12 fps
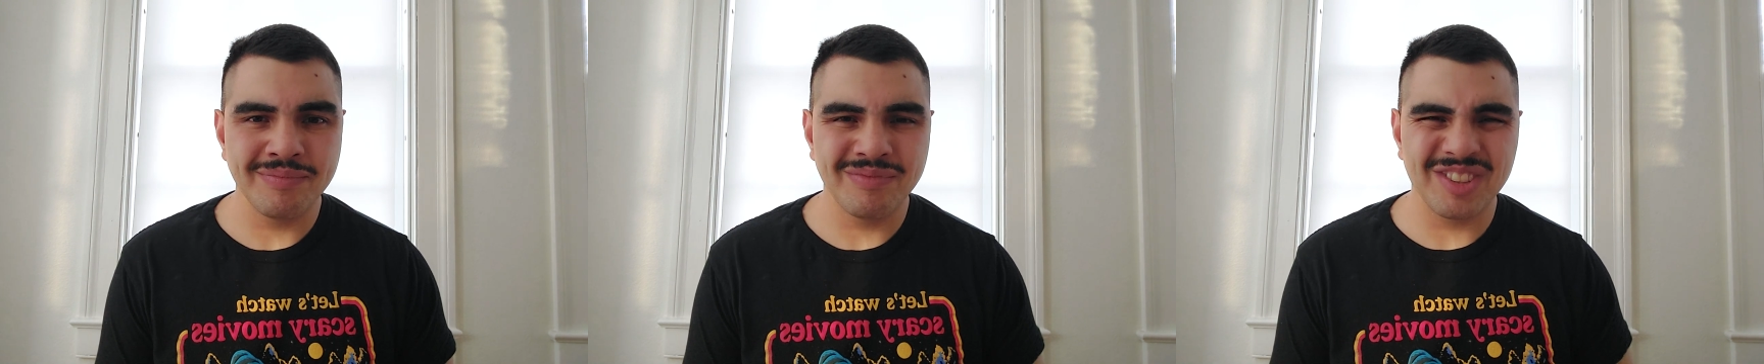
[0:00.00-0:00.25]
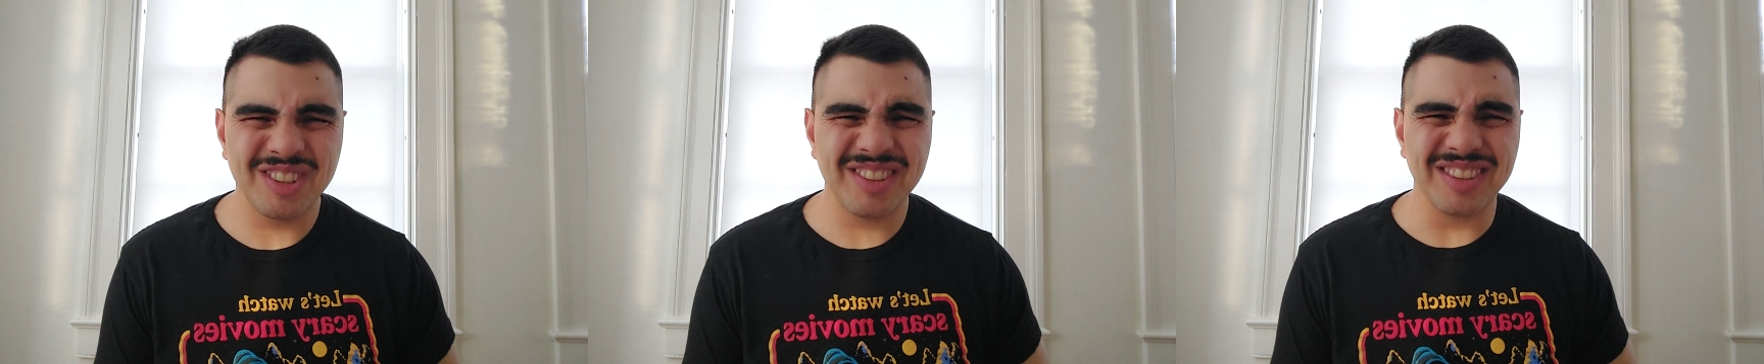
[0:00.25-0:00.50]

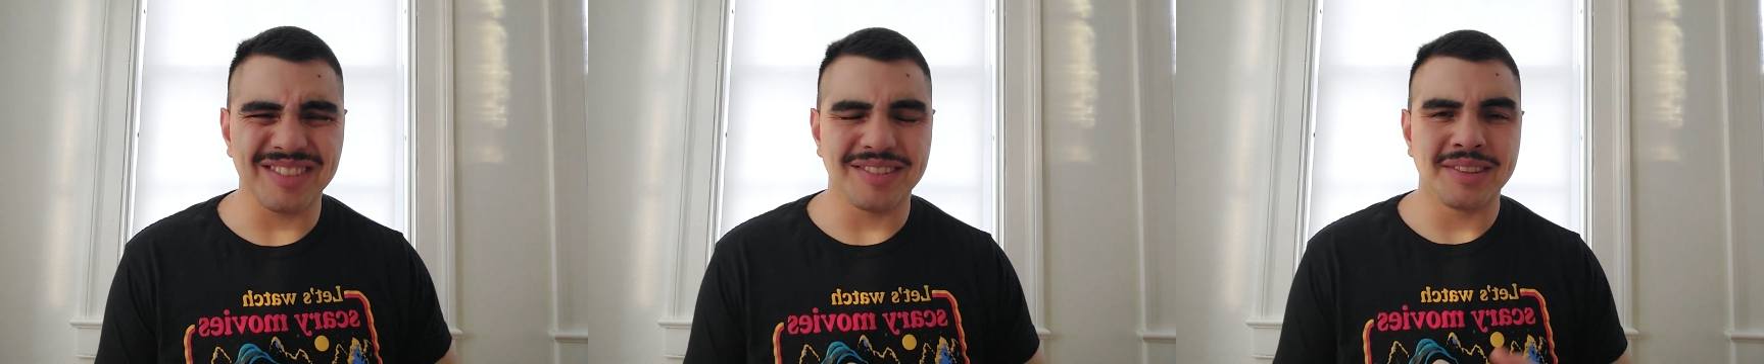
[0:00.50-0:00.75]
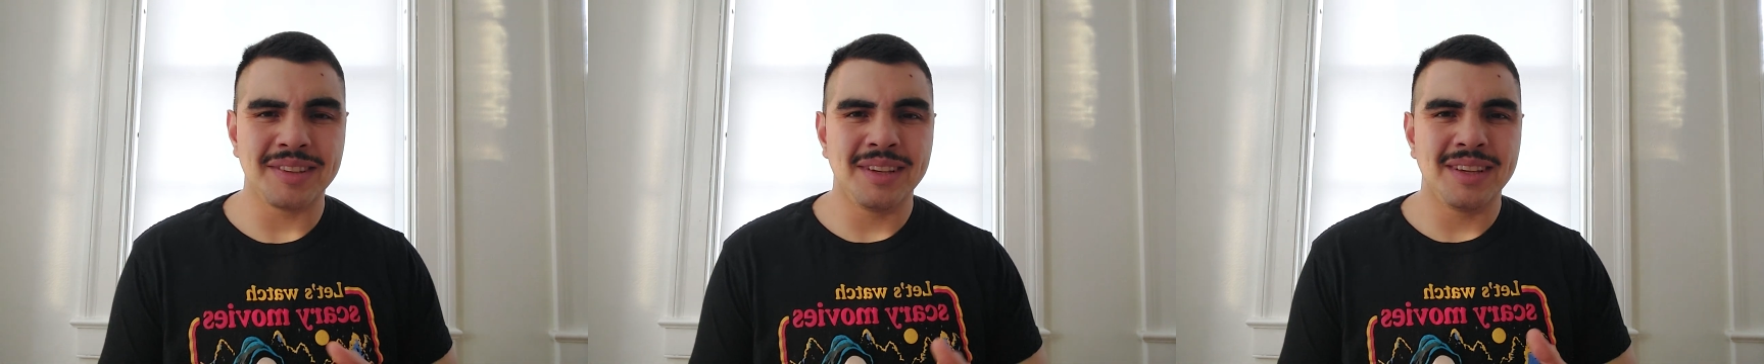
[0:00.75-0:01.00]
just
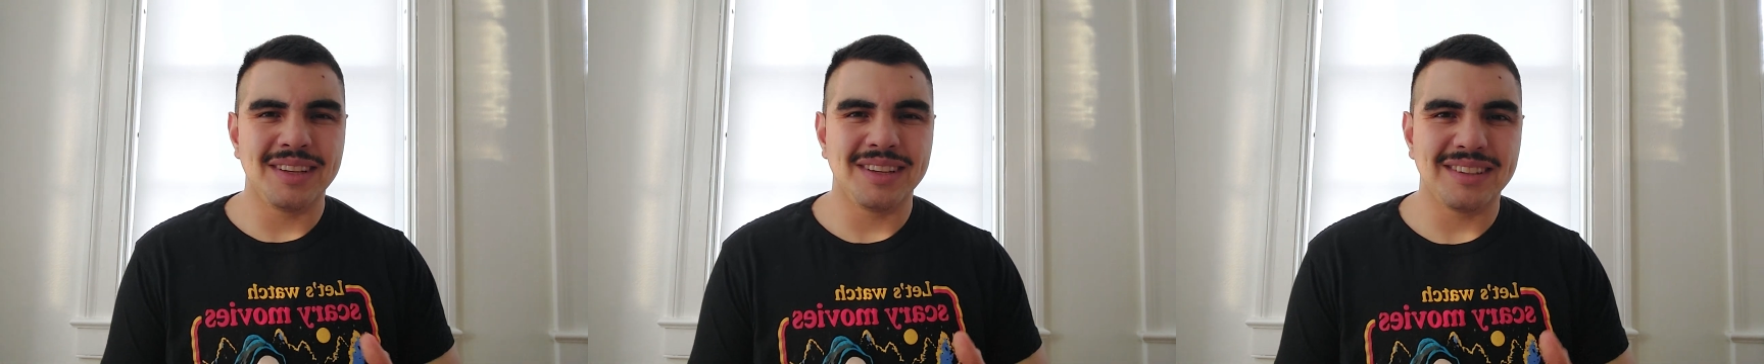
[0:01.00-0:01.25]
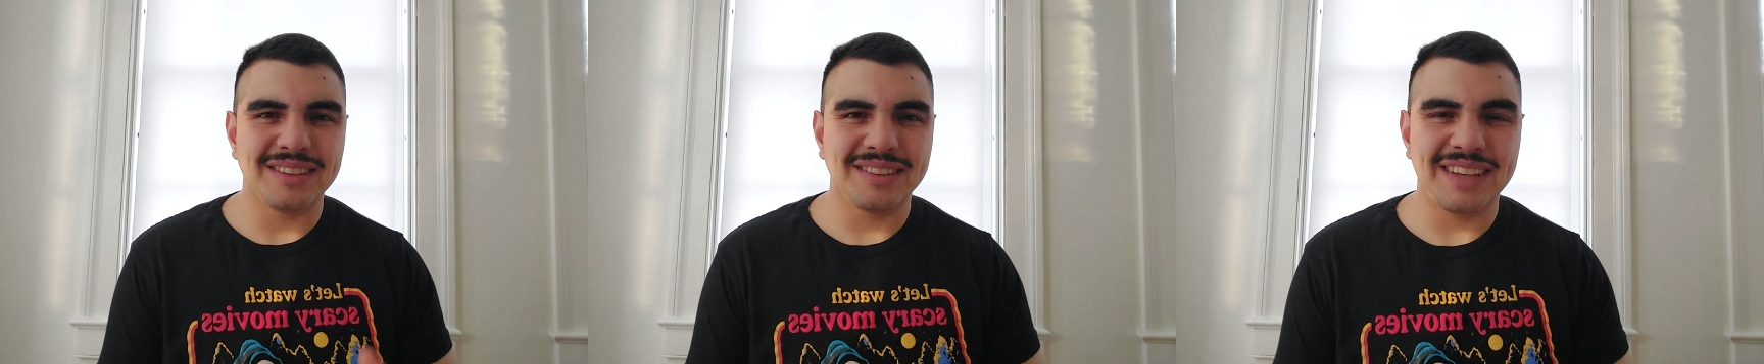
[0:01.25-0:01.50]
his
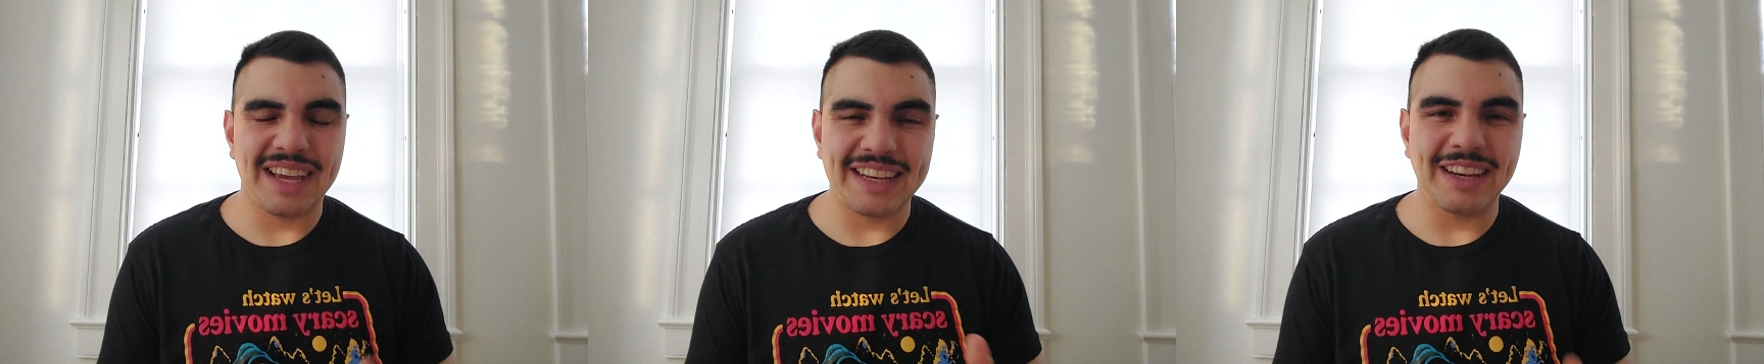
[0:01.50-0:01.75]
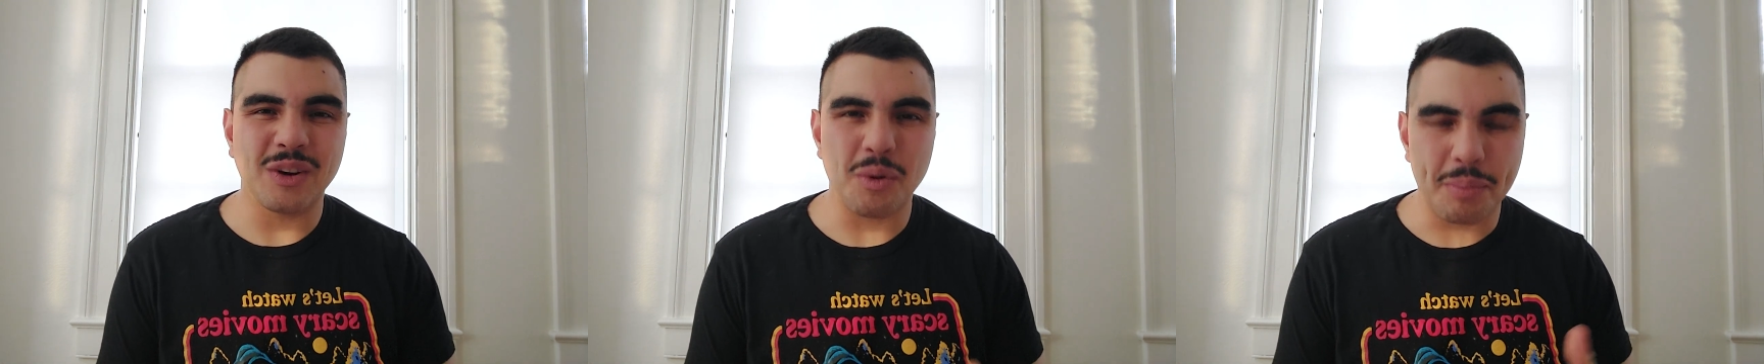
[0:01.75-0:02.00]

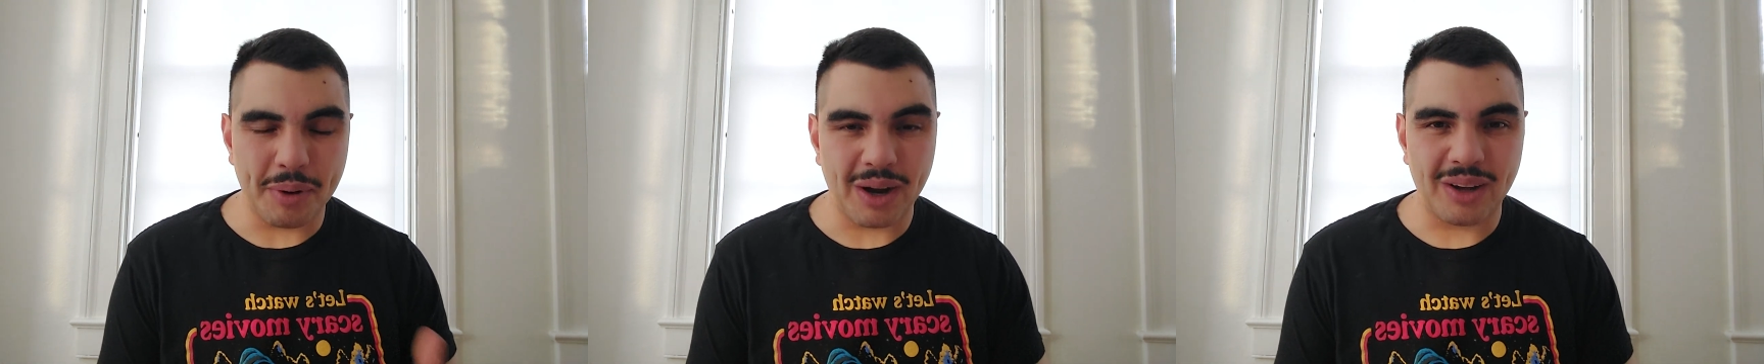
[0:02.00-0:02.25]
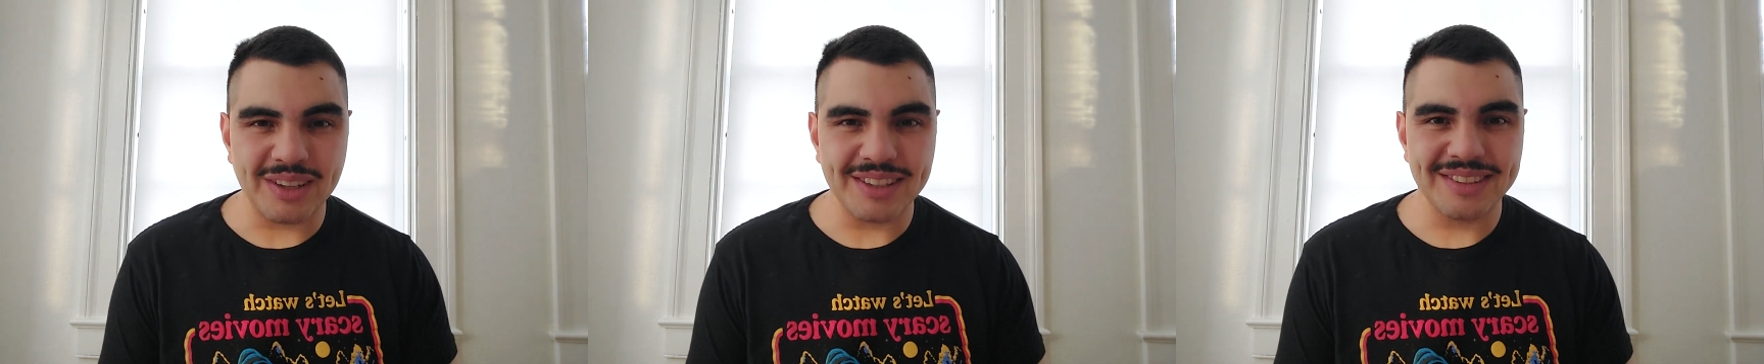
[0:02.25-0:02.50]
technical
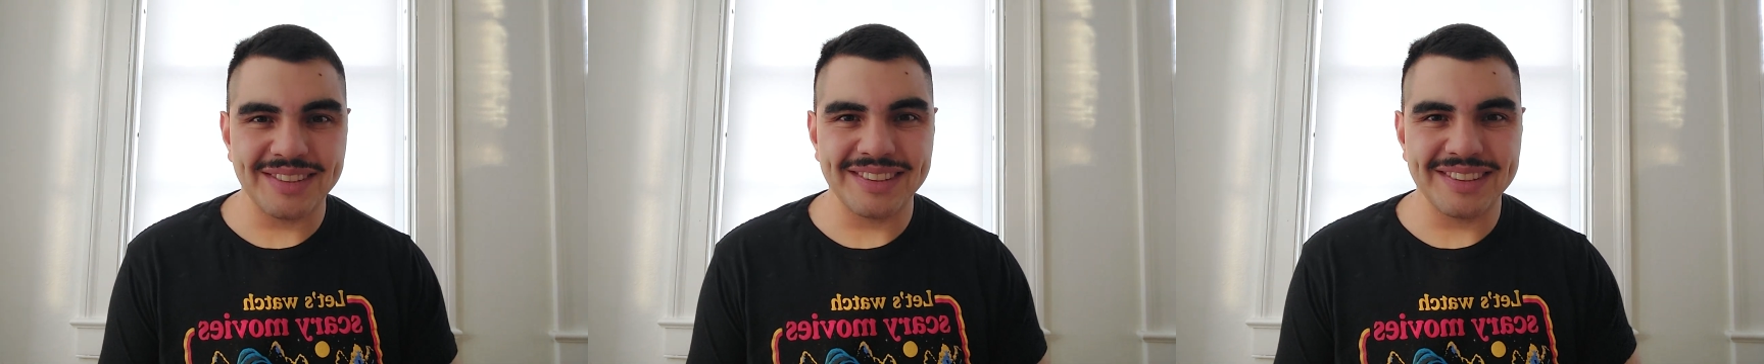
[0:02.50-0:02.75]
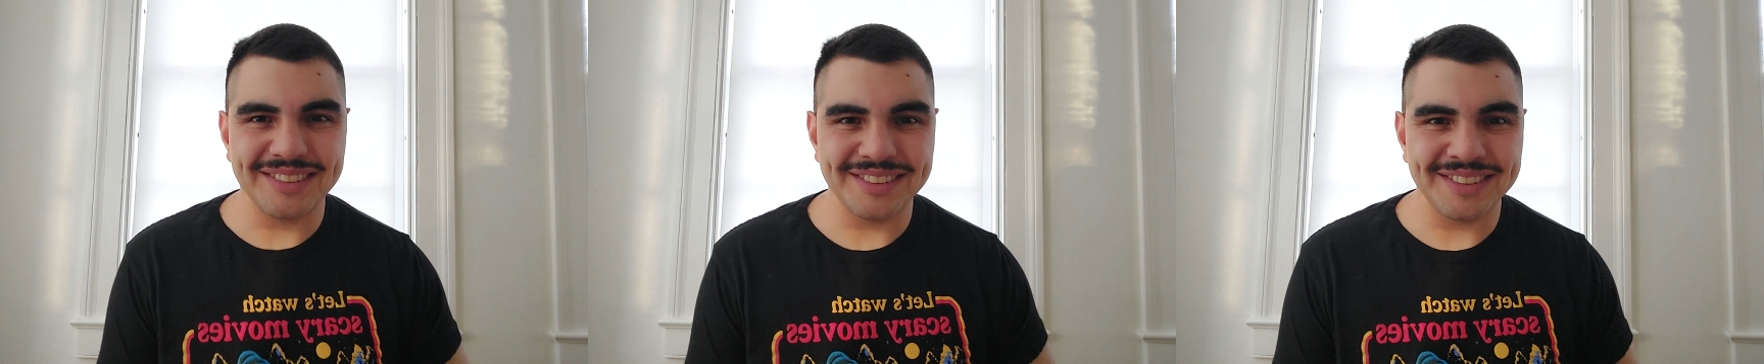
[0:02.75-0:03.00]
prowess,
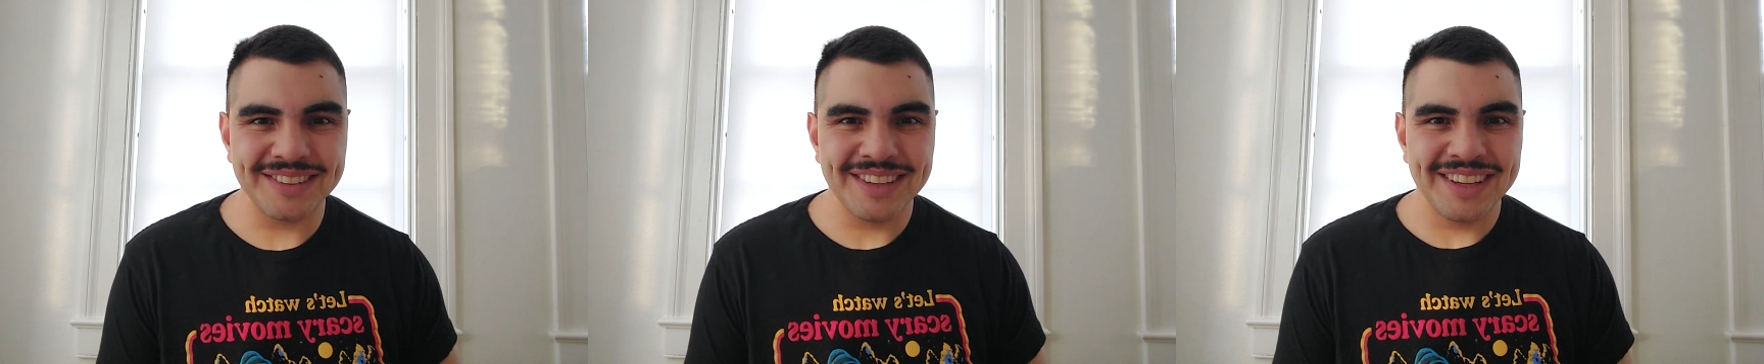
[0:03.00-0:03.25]
his